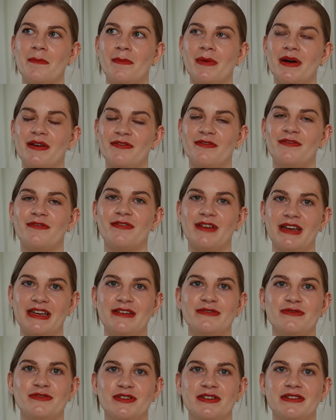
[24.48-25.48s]
my
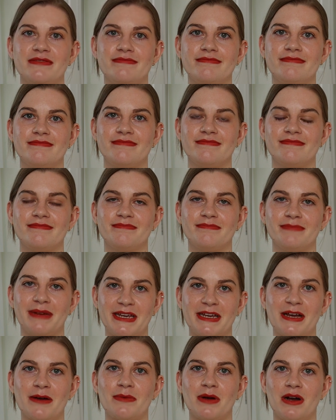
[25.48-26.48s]
favourite
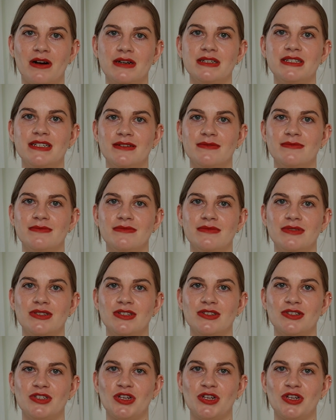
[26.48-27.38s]
makeup items